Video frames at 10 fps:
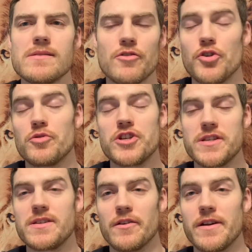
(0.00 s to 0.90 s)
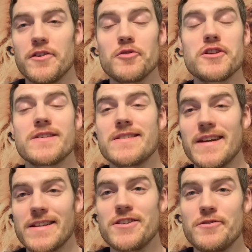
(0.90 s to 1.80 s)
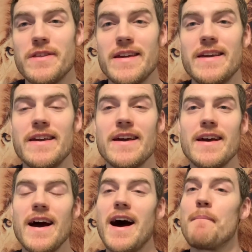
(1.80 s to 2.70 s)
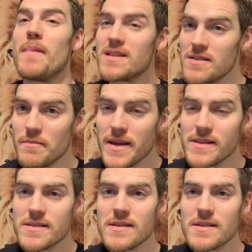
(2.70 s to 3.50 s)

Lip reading: or don't just stick to the muscle meats.